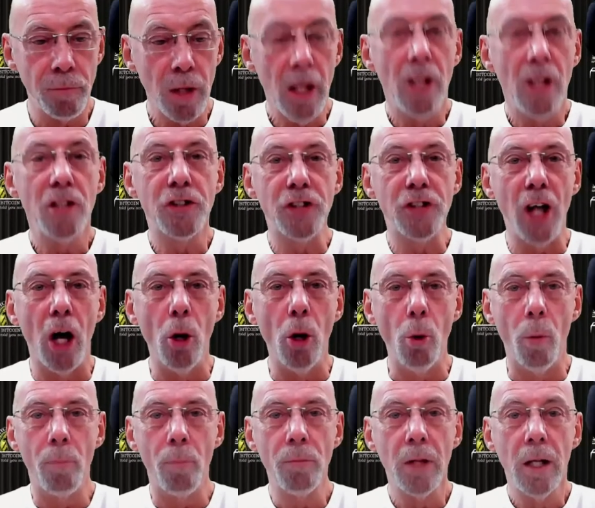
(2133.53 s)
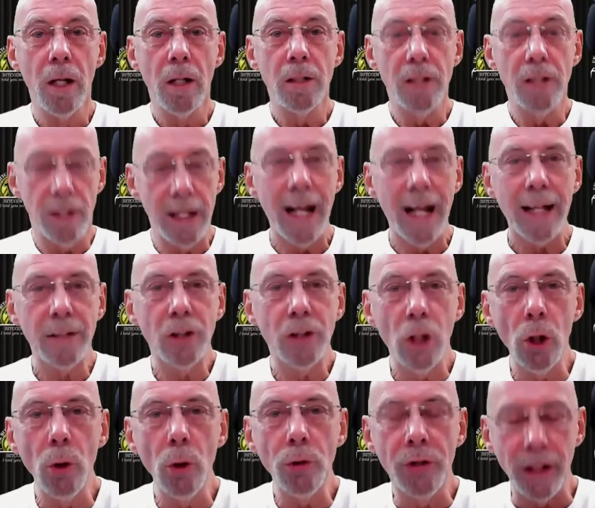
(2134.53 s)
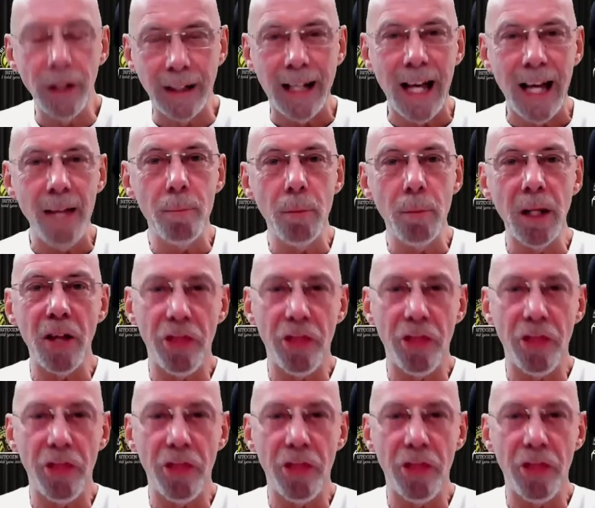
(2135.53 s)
So, to that dude that gave me a